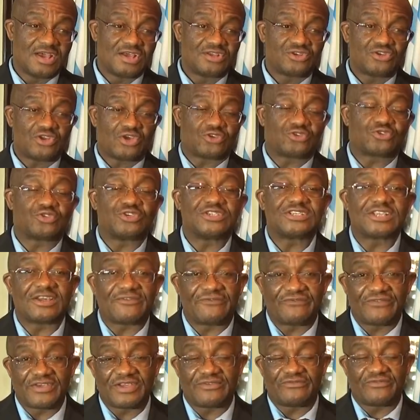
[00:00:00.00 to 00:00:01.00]
not to
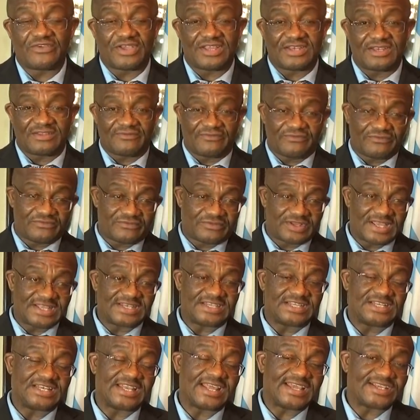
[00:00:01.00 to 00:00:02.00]
interfere for
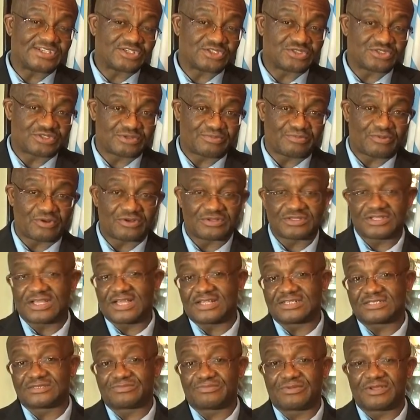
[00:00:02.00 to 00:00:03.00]
any nation's political
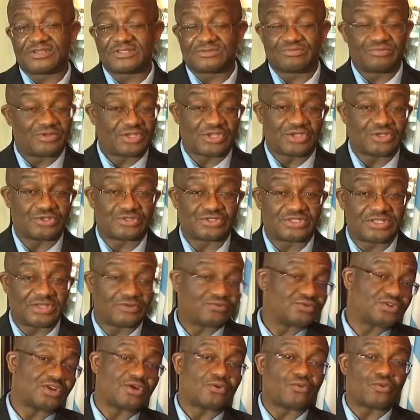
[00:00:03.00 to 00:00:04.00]
affairs because they
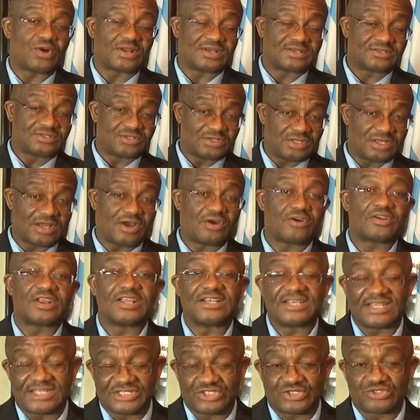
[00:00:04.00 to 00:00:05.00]
will not want other
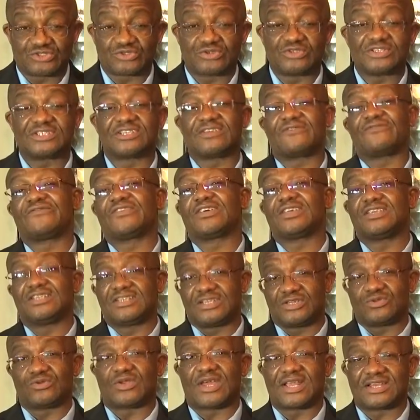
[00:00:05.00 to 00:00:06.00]
nations to interfere in the
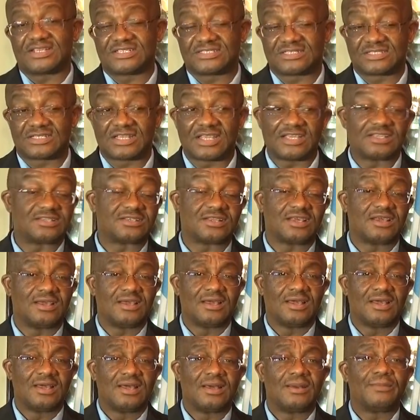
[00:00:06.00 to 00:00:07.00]
United States.
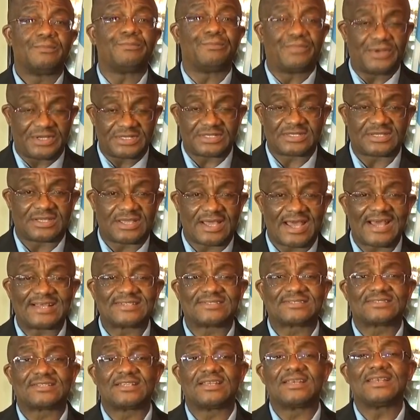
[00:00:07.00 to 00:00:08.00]
But
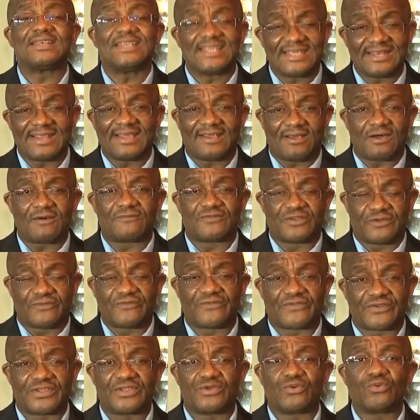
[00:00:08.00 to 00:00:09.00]
as a leader of the
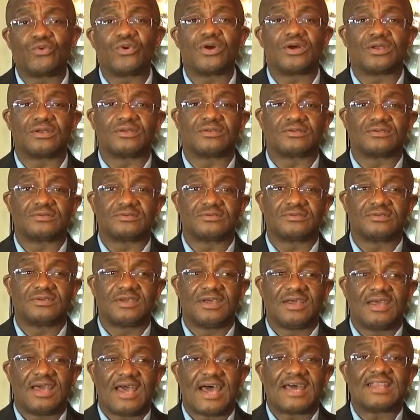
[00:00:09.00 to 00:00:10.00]
free world,
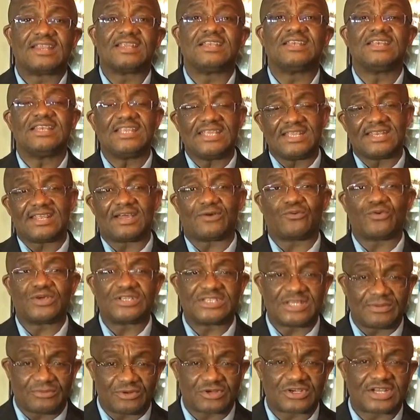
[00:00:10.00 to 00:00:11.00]
and a leader where
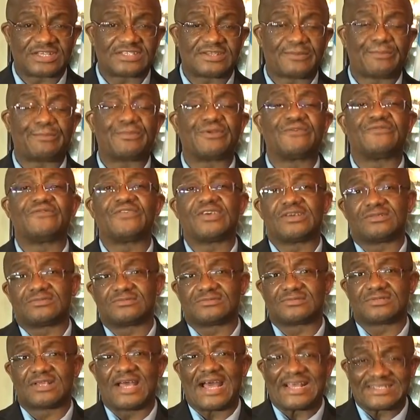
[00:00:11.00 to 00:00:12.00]
democracy prevailed,
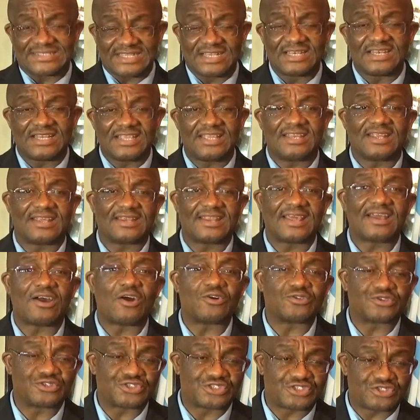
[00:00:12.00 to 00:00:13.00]
as a leader that
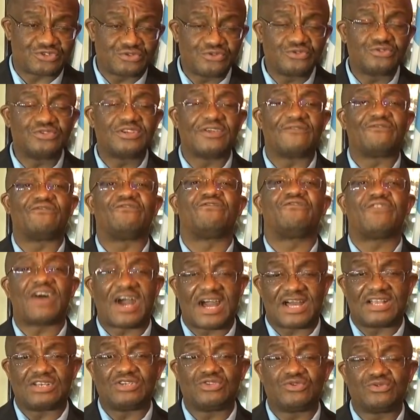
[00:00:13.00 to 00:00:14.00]
understood the
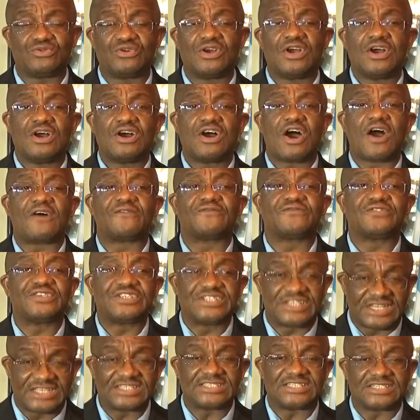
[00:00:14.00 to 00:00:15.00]
value of
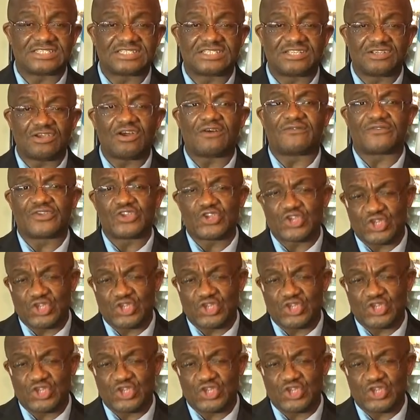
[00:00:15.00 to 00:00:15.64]
dignity of